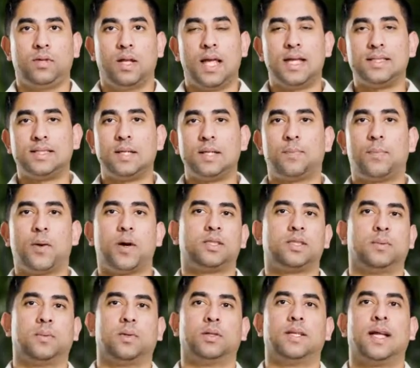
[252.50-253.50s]
Is it
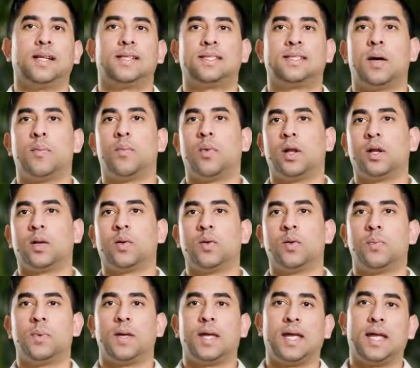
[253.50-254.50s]
possible that someone
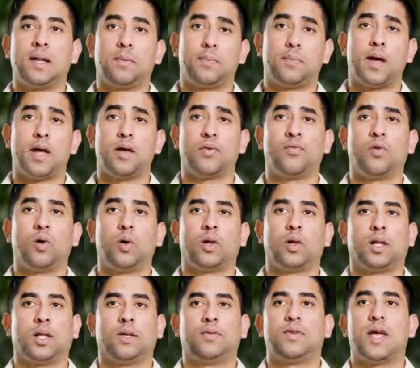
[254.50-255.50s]
could be hit by a
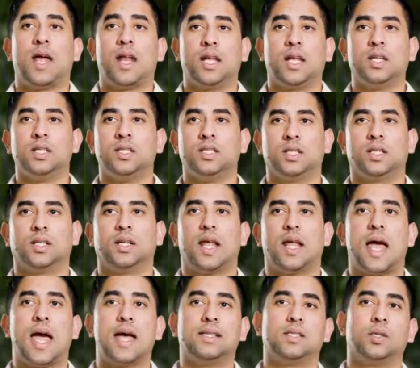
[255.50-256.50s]
forklift and injured
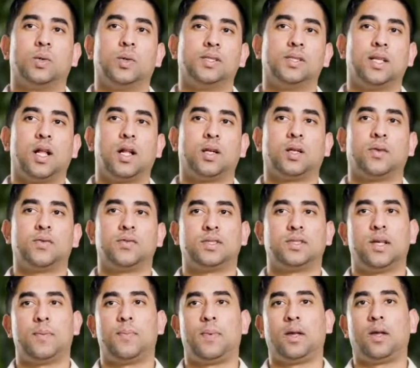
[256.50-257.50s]
as a result of
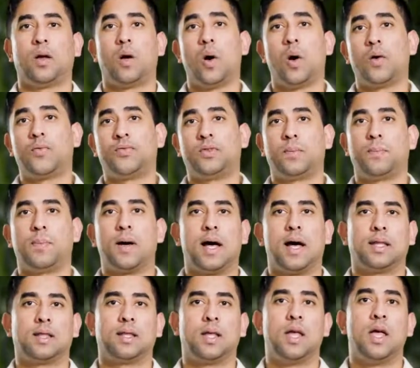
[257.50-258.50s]
stepping off the
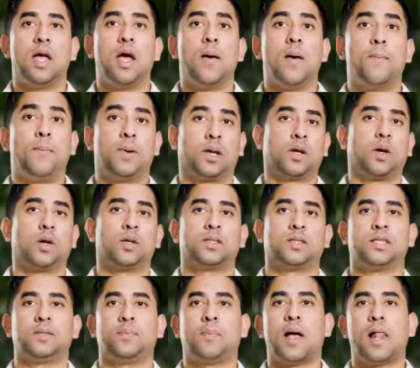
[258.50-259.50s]
path because
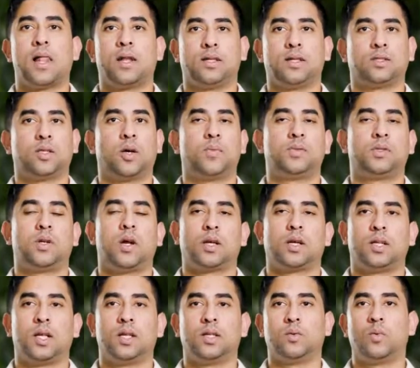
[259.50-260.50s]
this pallet is
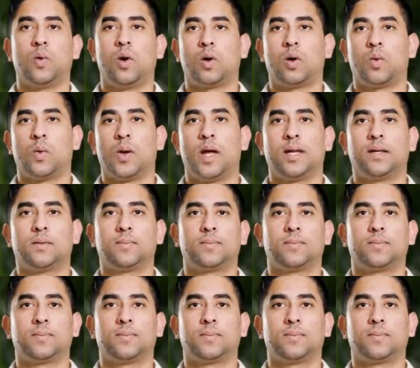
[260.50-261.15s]
obstructing the walkway?